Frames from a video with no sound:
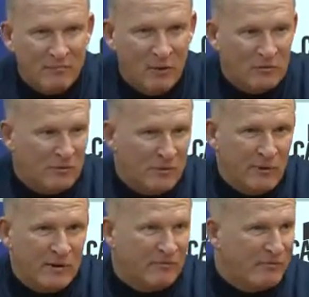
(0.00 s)
but ultimately
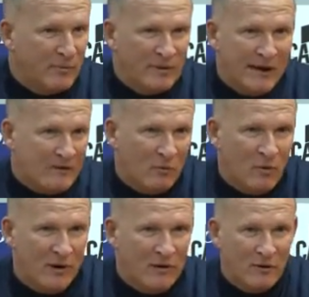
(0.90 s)
we're going to have probably 8
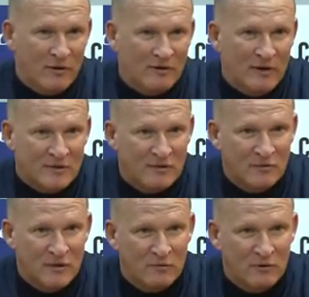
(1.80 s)
away on
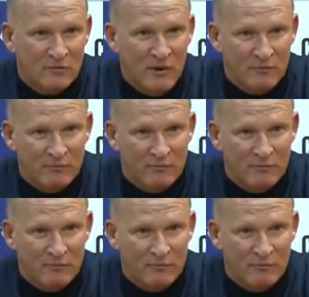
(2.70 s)
international duty as well.